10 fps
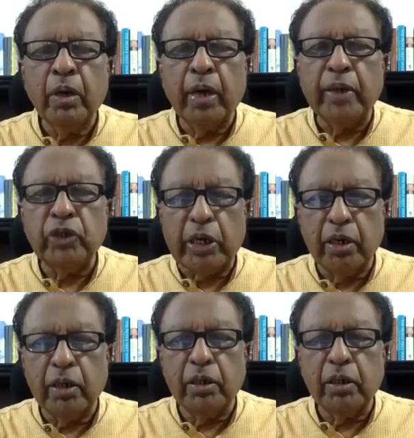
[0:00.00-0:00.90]
And
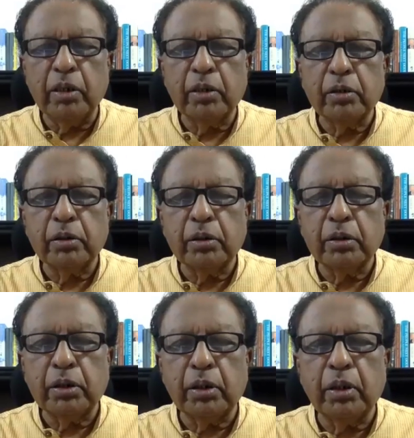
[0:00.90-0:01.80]
generally,
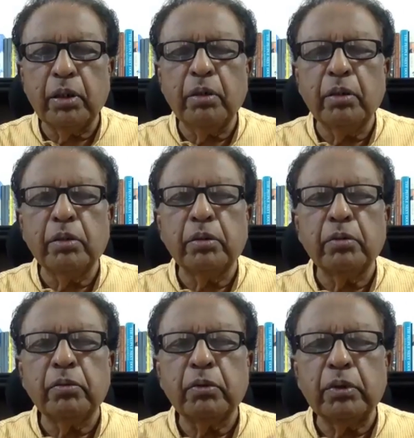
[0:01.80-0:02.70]
he
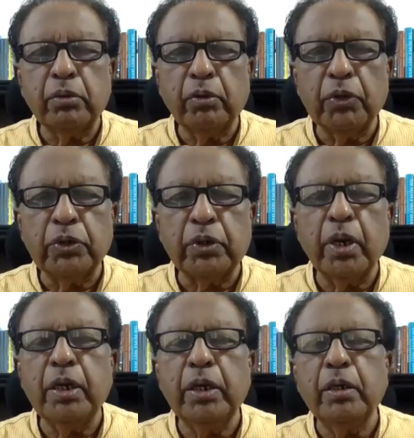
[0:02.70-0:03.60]
was
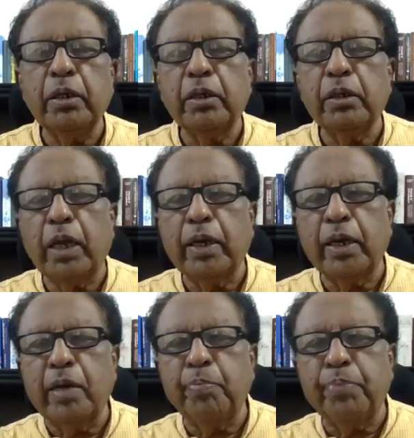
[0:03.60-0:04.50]
really like
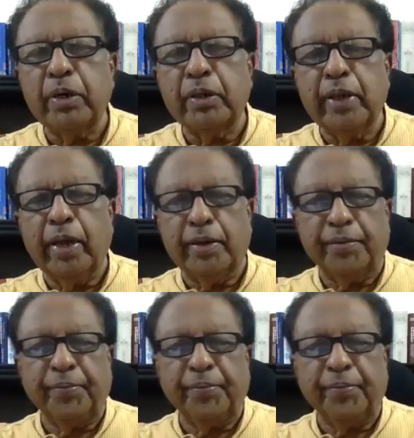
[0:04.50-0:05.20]
an emperor there.